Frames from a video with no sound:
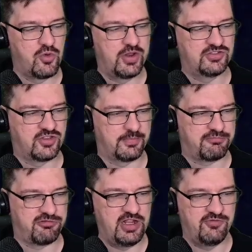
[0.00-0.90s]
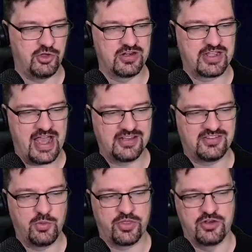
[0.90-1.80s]
into the preview, you can kind of see
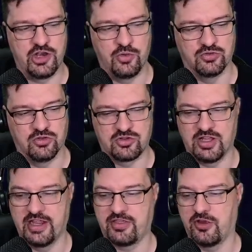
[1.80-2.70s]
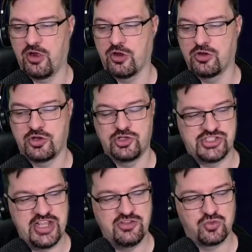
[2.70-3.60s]
what the nodes look like. There are
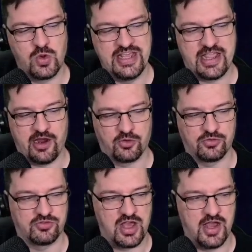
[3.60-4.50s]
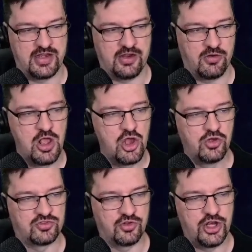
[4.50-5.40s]
G20 characters on here.
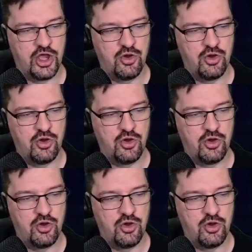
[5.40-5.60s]
So node